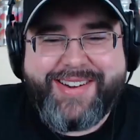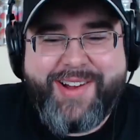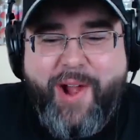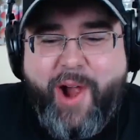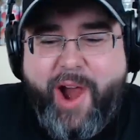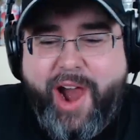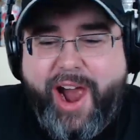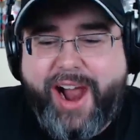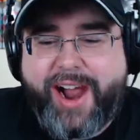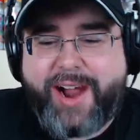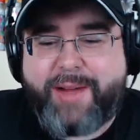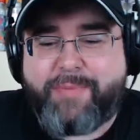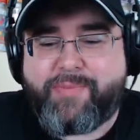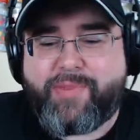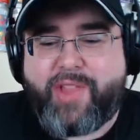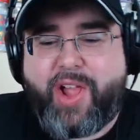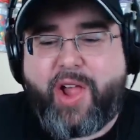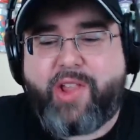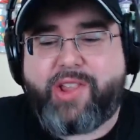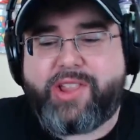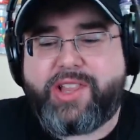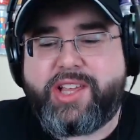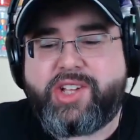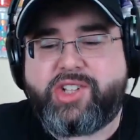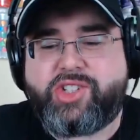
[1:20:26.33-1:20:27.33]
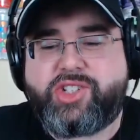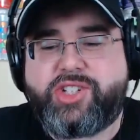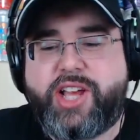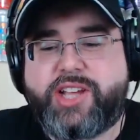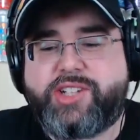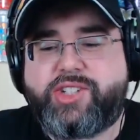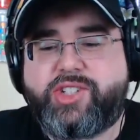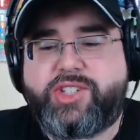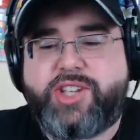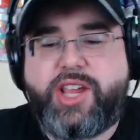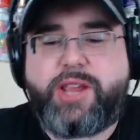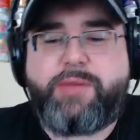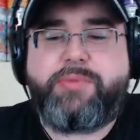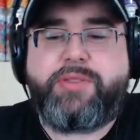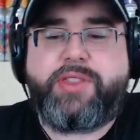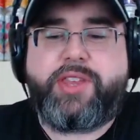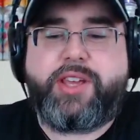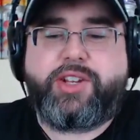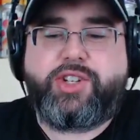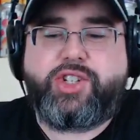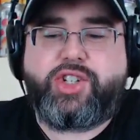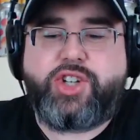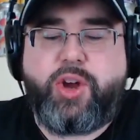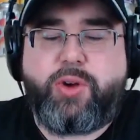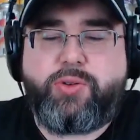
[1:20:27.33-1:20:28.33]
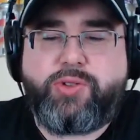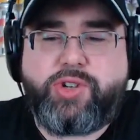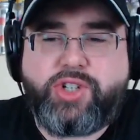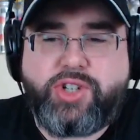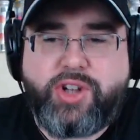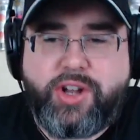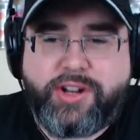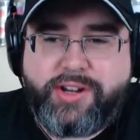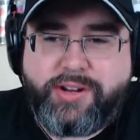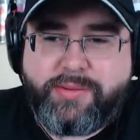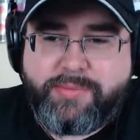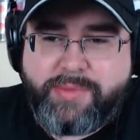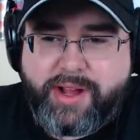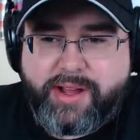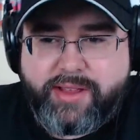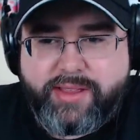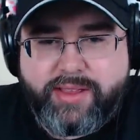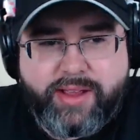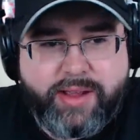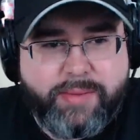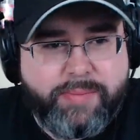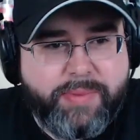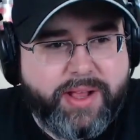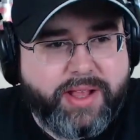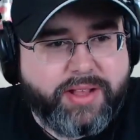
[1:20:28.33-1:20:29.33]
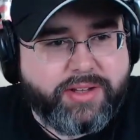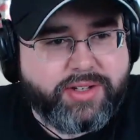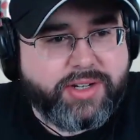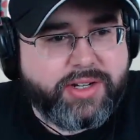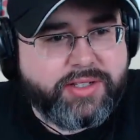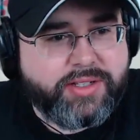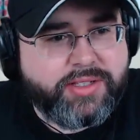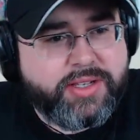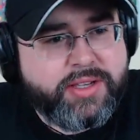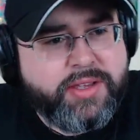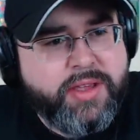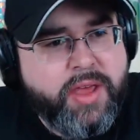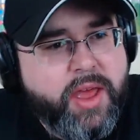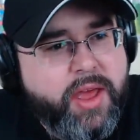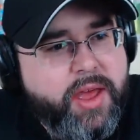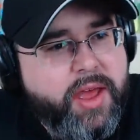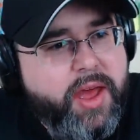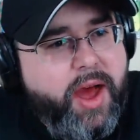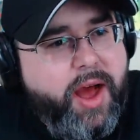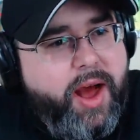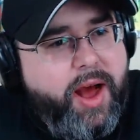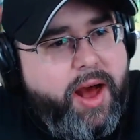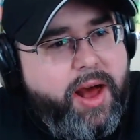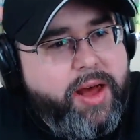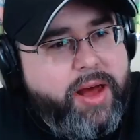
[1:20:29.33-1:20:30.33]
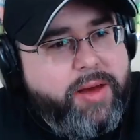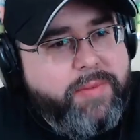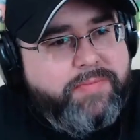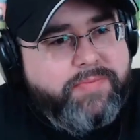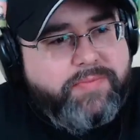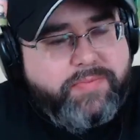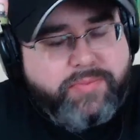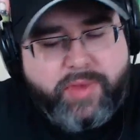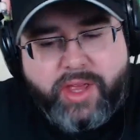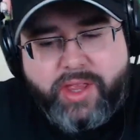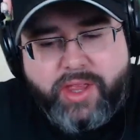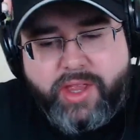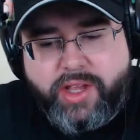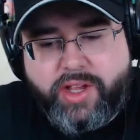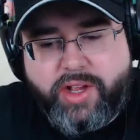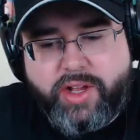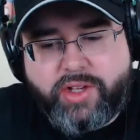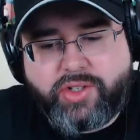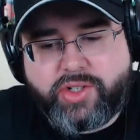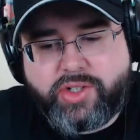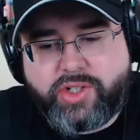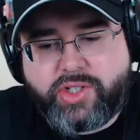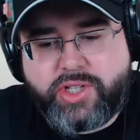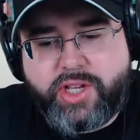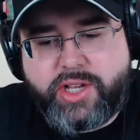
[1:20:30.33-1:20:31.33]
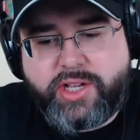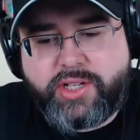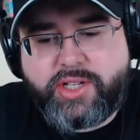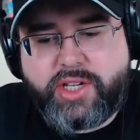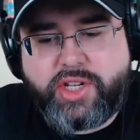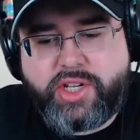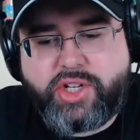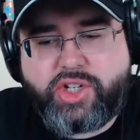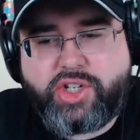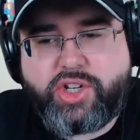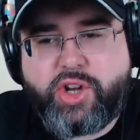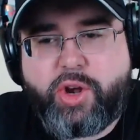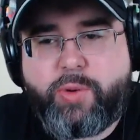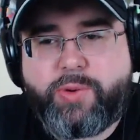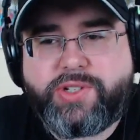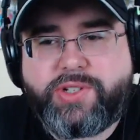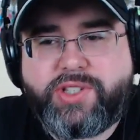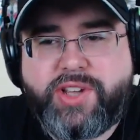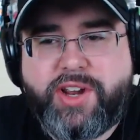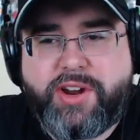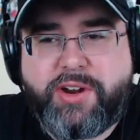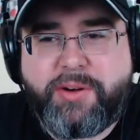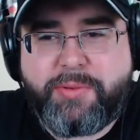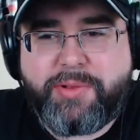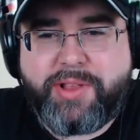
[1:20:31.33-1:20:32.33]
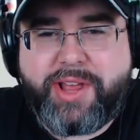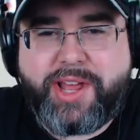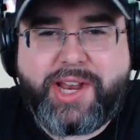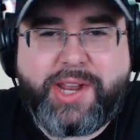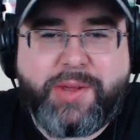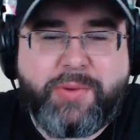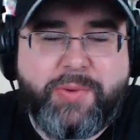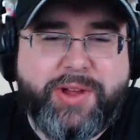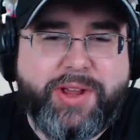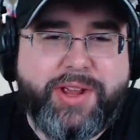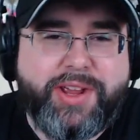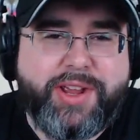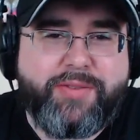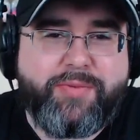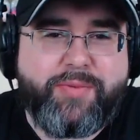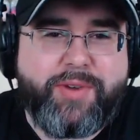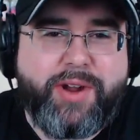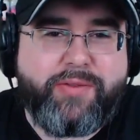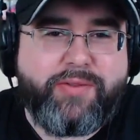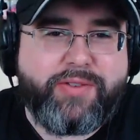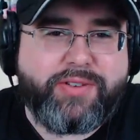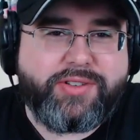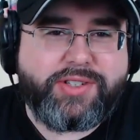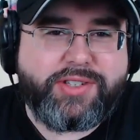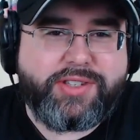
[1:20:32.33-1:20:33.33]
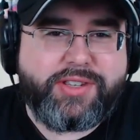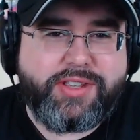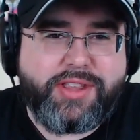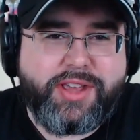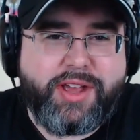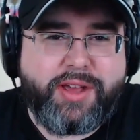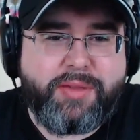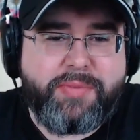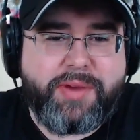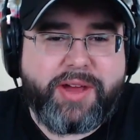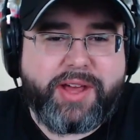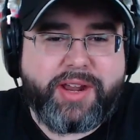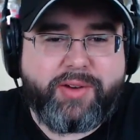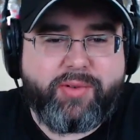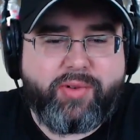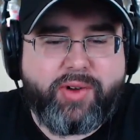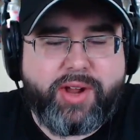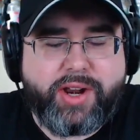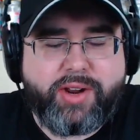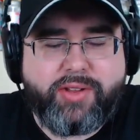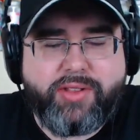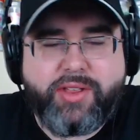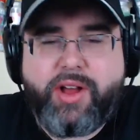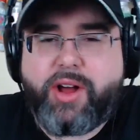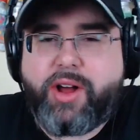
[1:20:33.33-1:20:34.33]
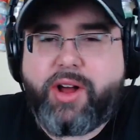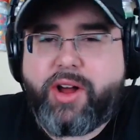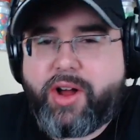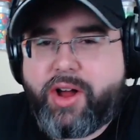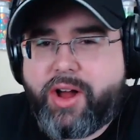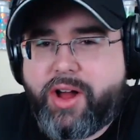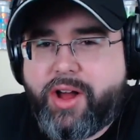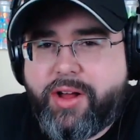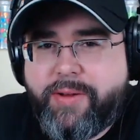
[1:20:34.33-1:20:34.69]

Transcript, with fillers: Um, Lee says same thing. Joe, shut your mouth. I apologize, Lee. Um, and then he also says his show was terrible anyway in reference to the albino rhino law.